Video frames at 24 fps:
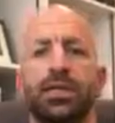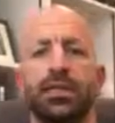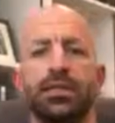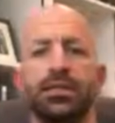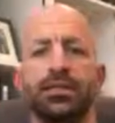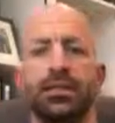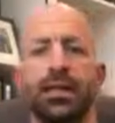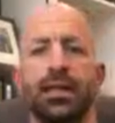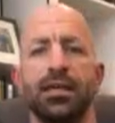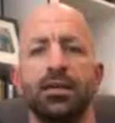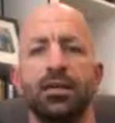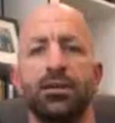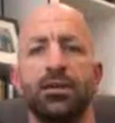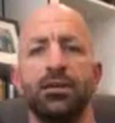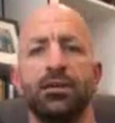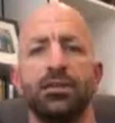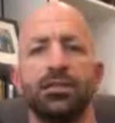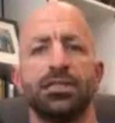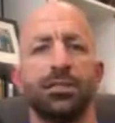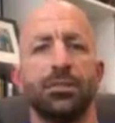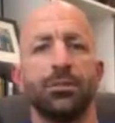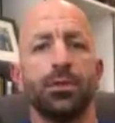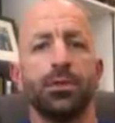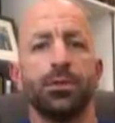in a container
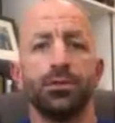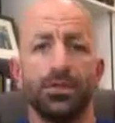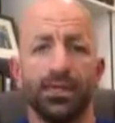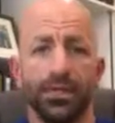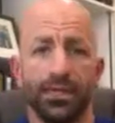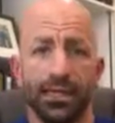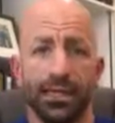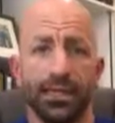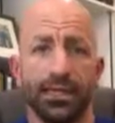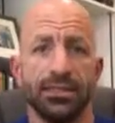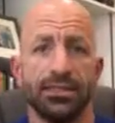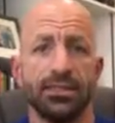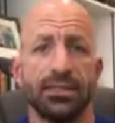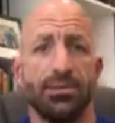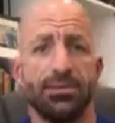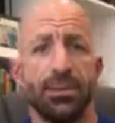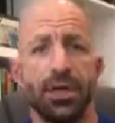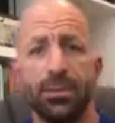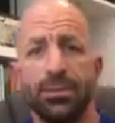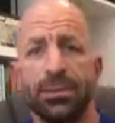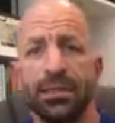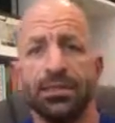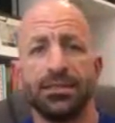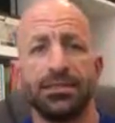similar to this, and
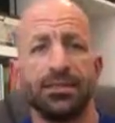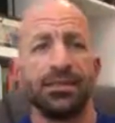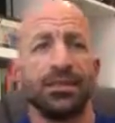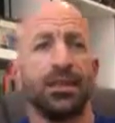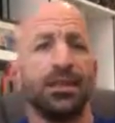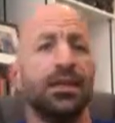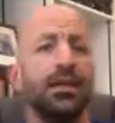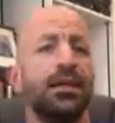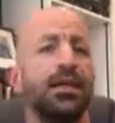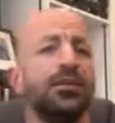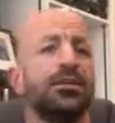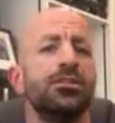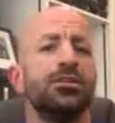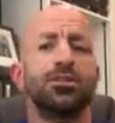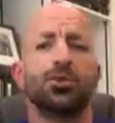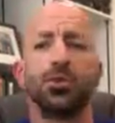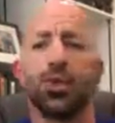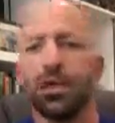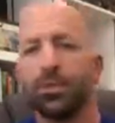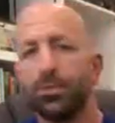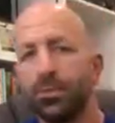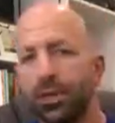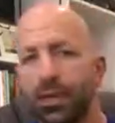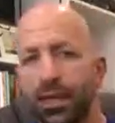maybe it's
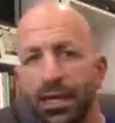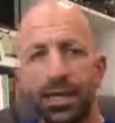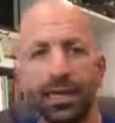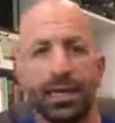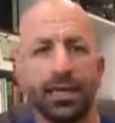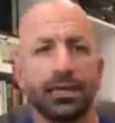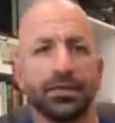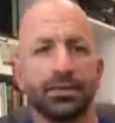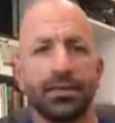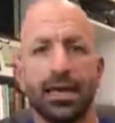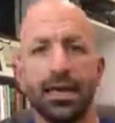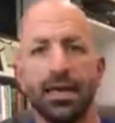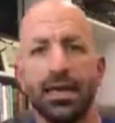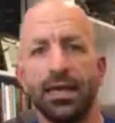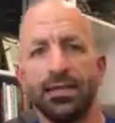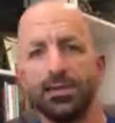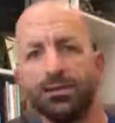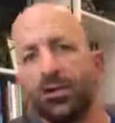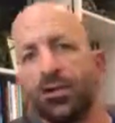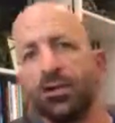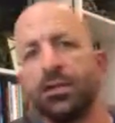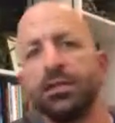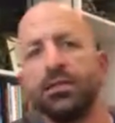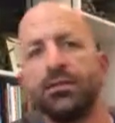scrambled eggs
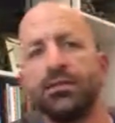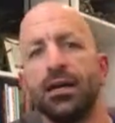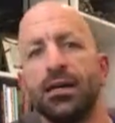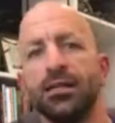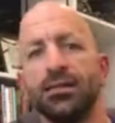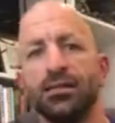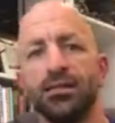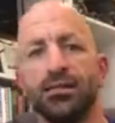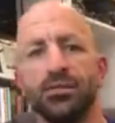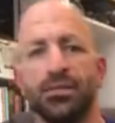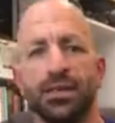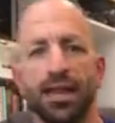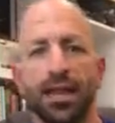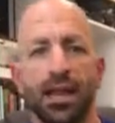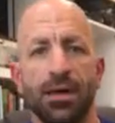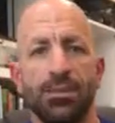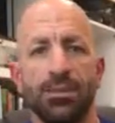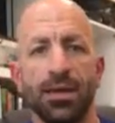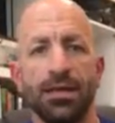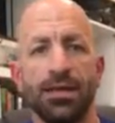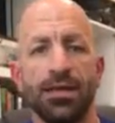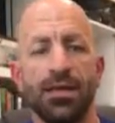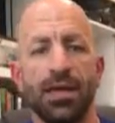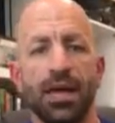and turkey sausage that I
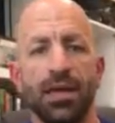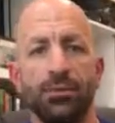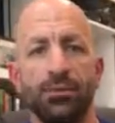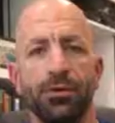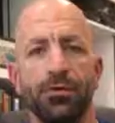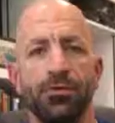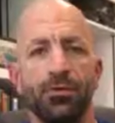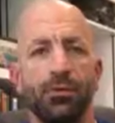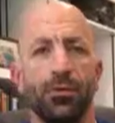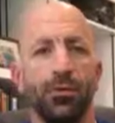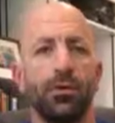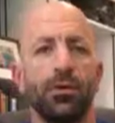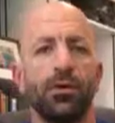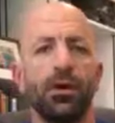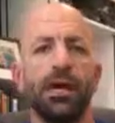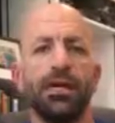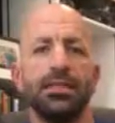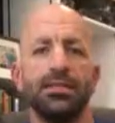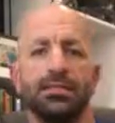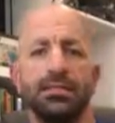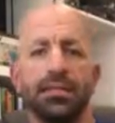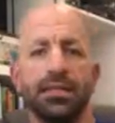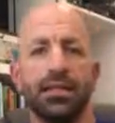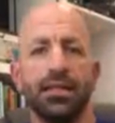made the night before. I
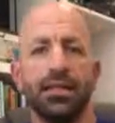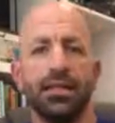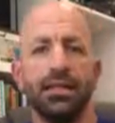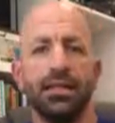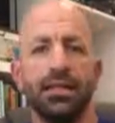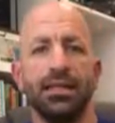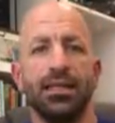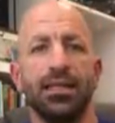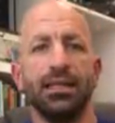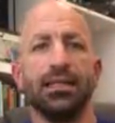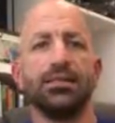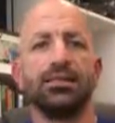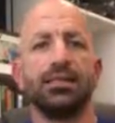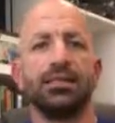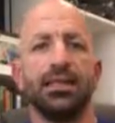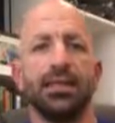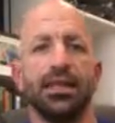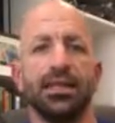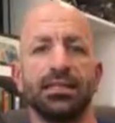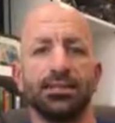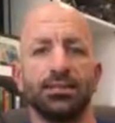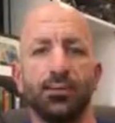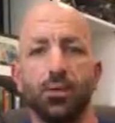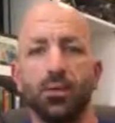stick it in this. The
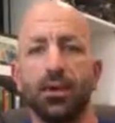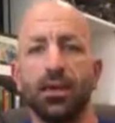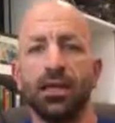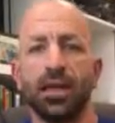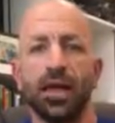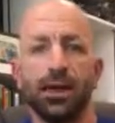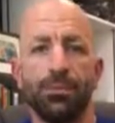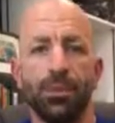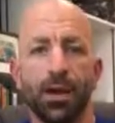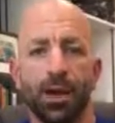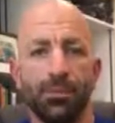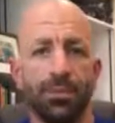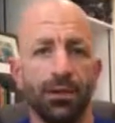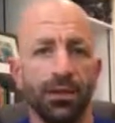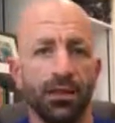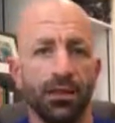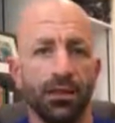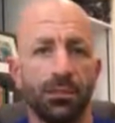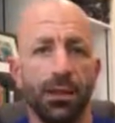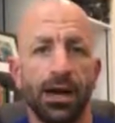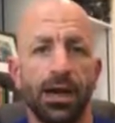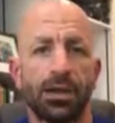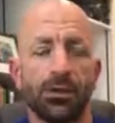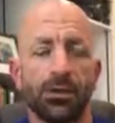next morning I pop it in
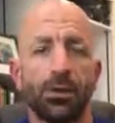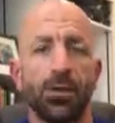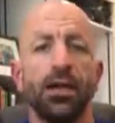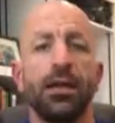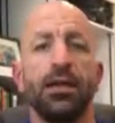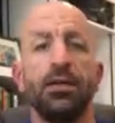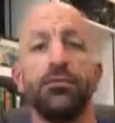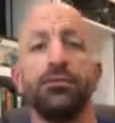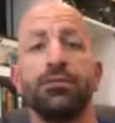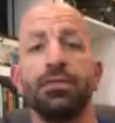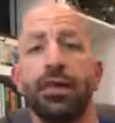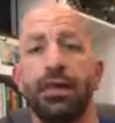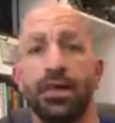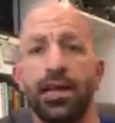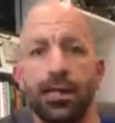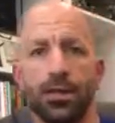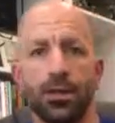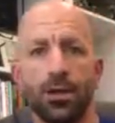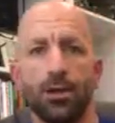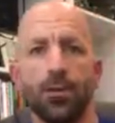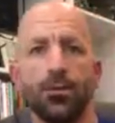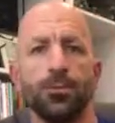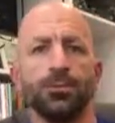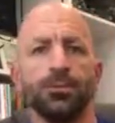the microwave and I
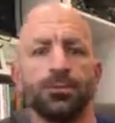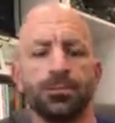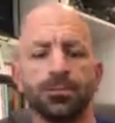go.